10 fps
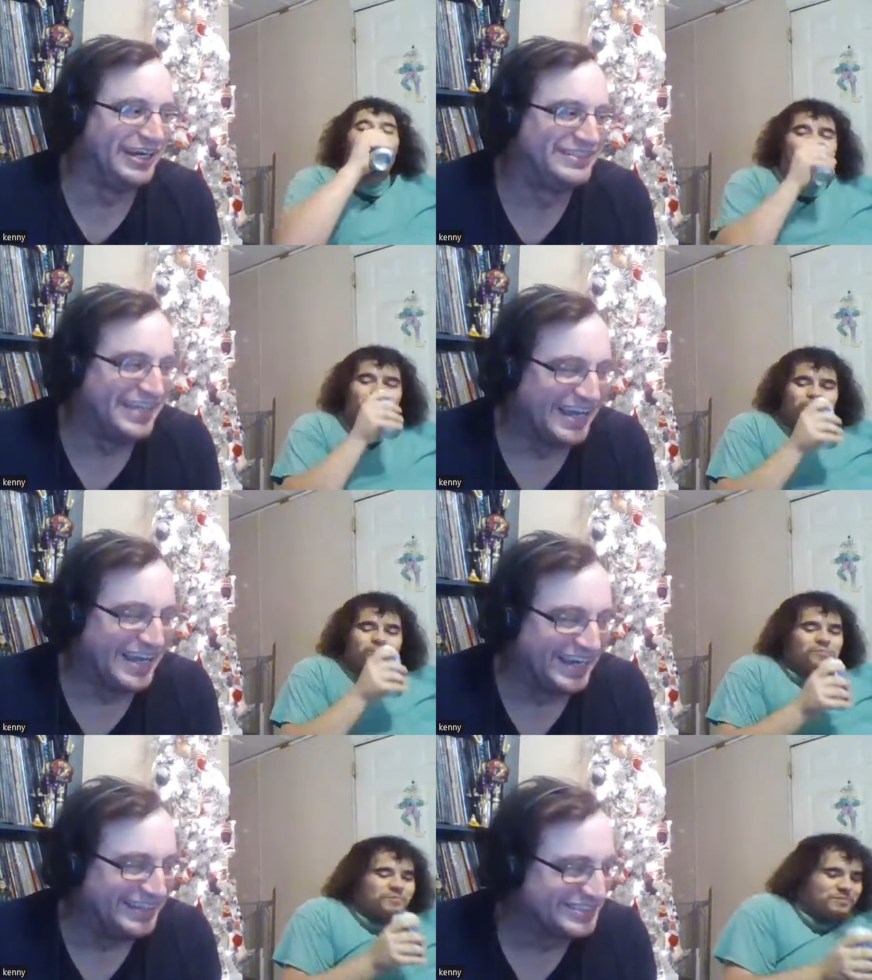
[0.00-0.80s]
Speaker 1: three
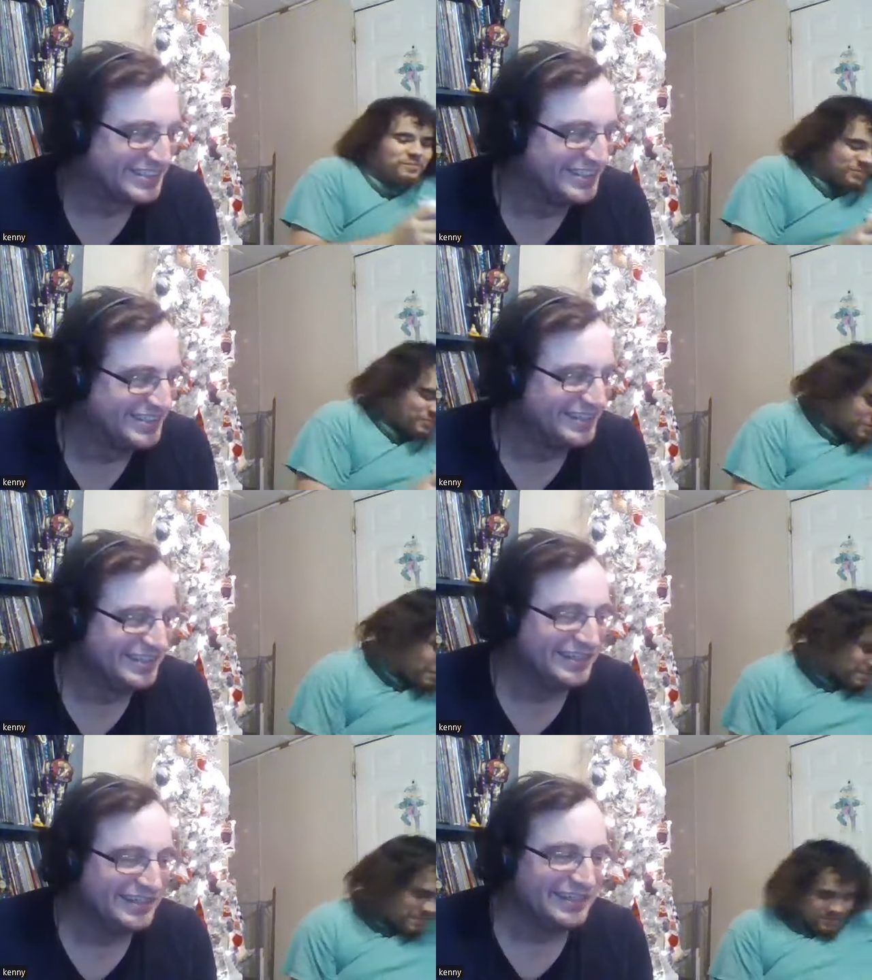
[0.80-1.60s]
days.
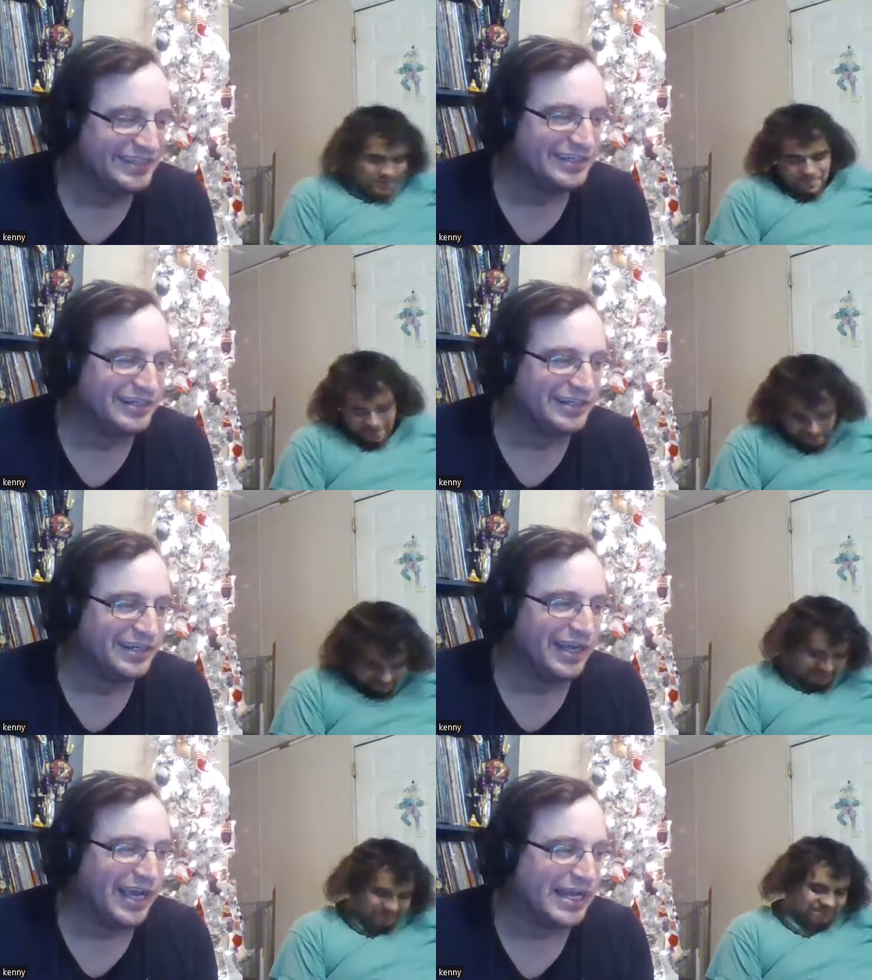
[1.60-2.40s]

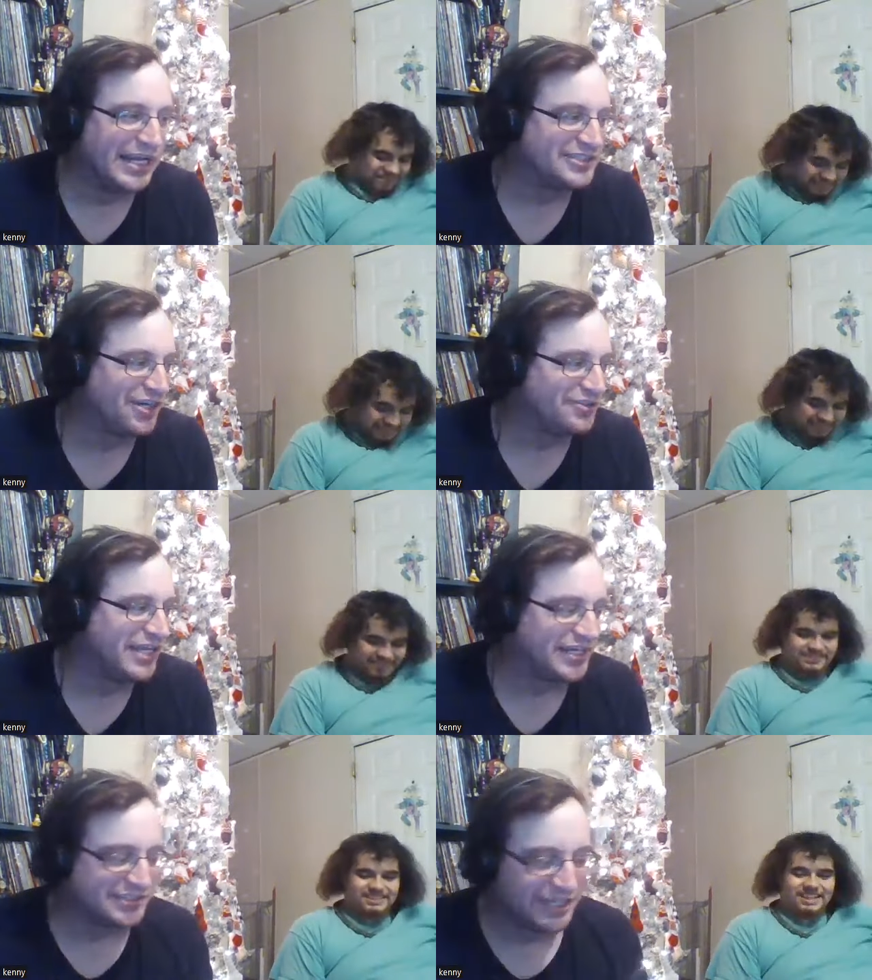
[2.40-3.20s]
And I told
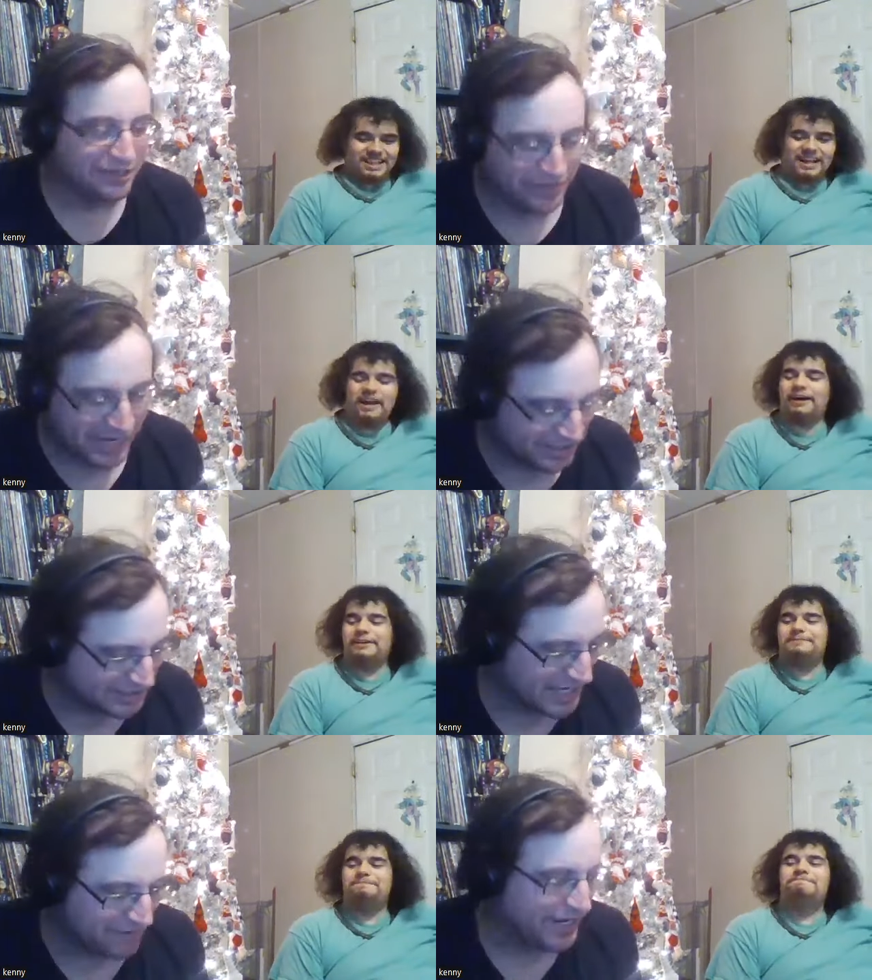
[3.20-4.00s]
Nick, I was like, okay, I
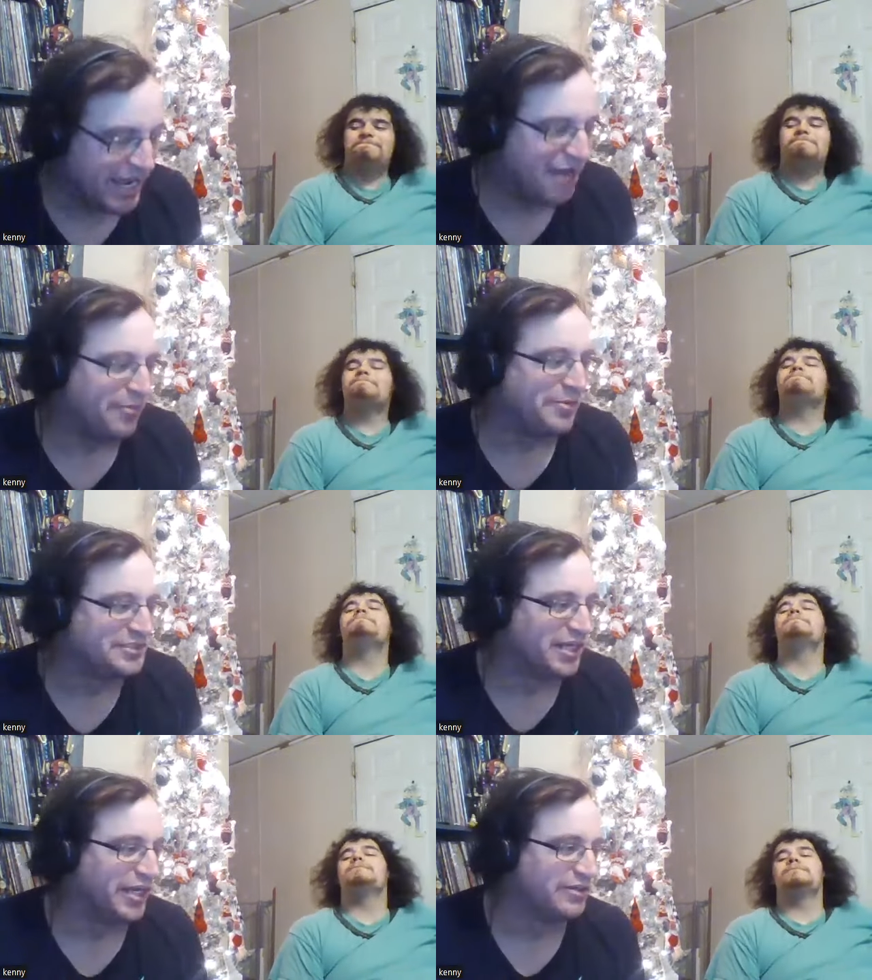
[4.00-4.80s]
listen to every album. He's
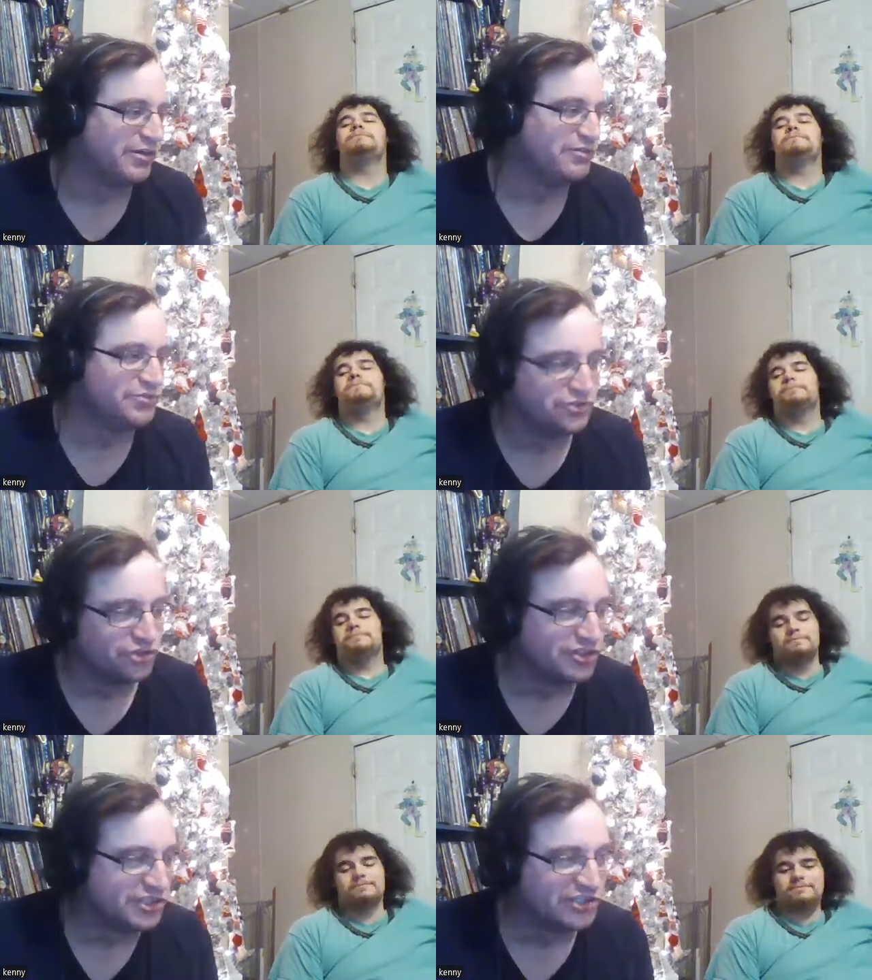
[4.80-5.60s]
like, did
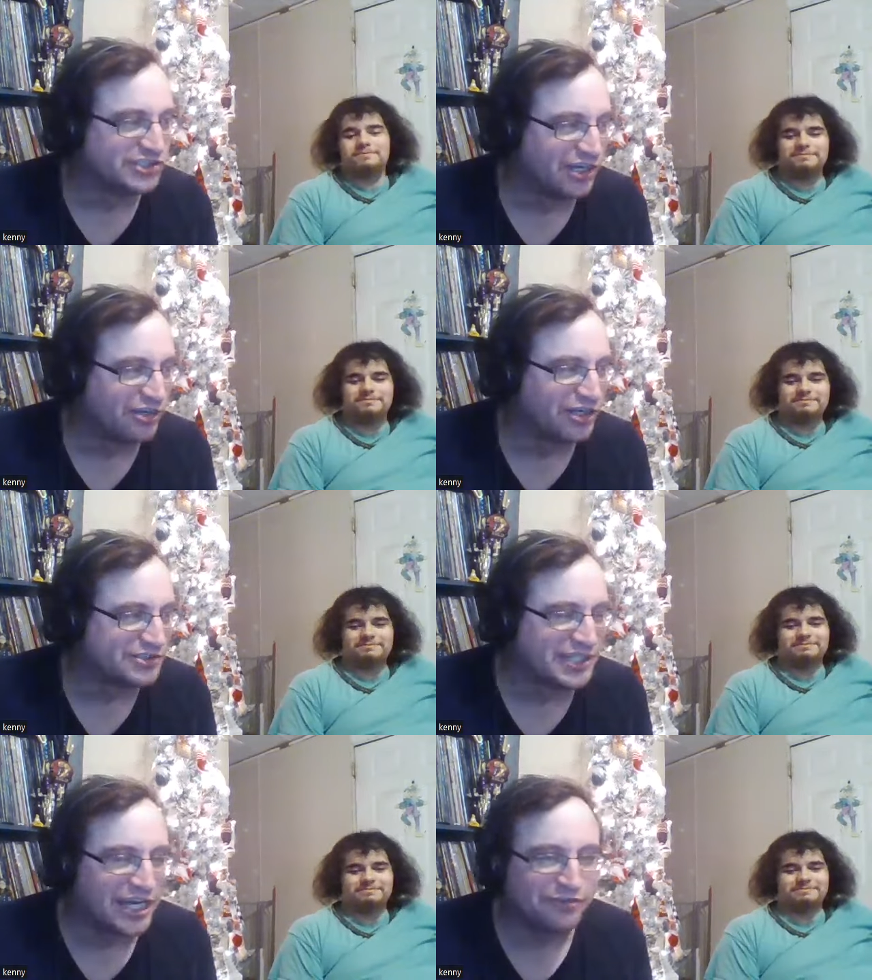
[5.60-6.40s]
you listen to solo
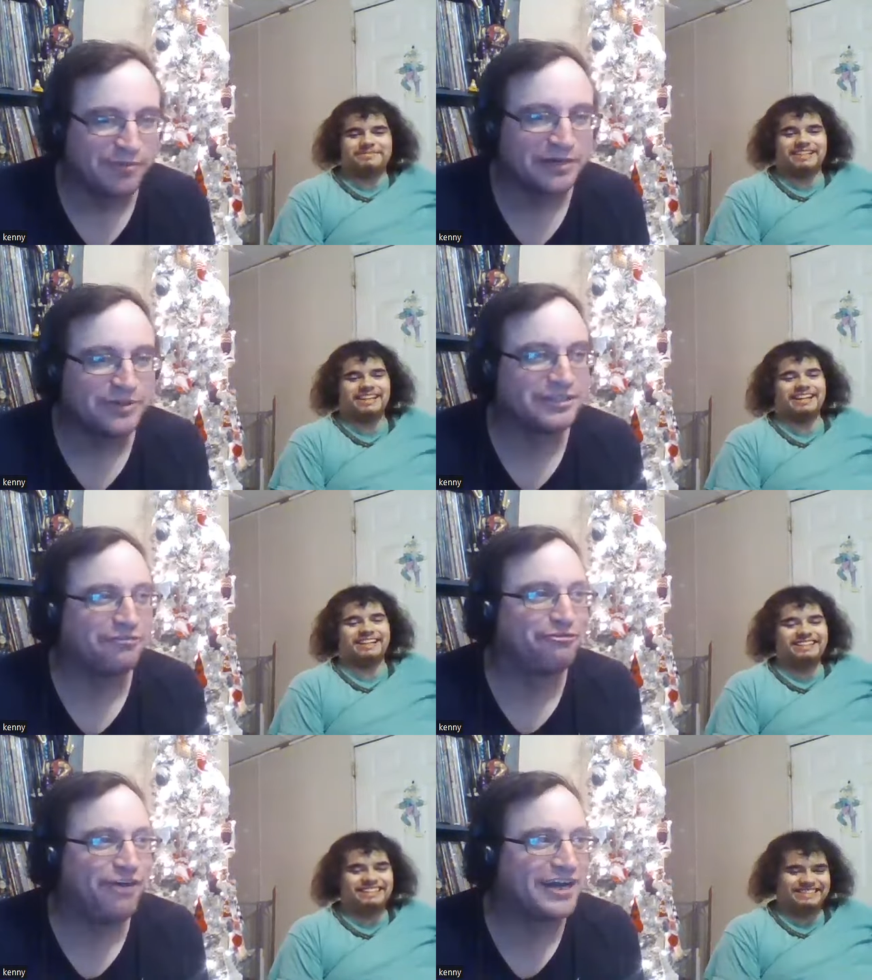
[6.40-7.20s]
stuff? I'm like, what the
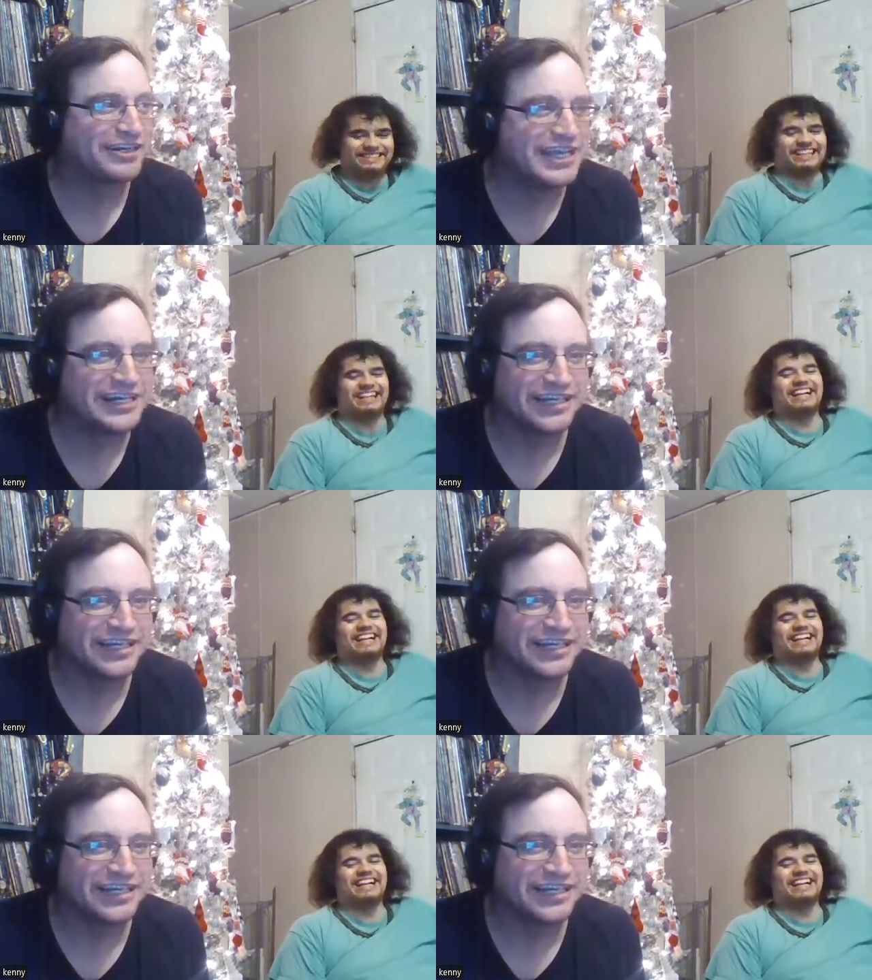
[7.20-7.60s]
fuck, Nick?